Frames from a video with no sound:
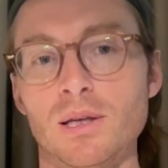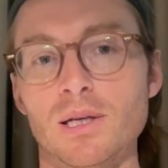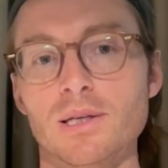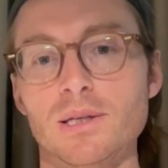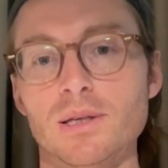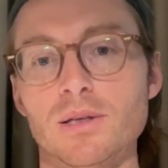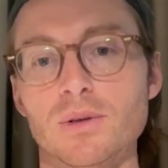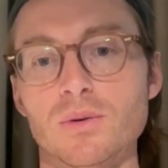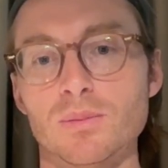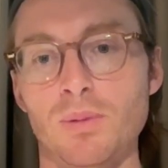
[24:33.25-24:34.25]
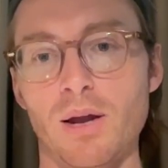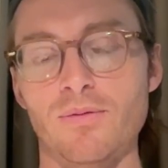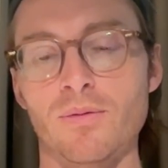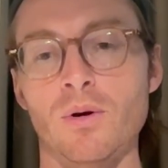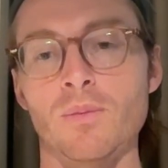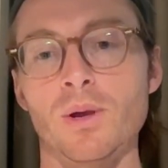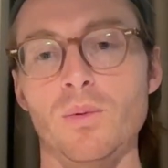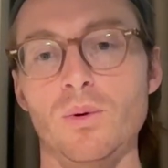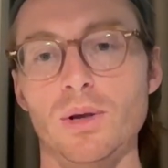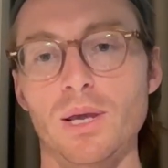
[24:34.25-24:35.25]
easy to use platform that
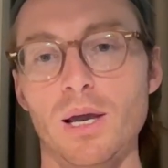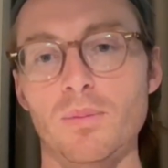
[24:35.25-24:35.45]
will get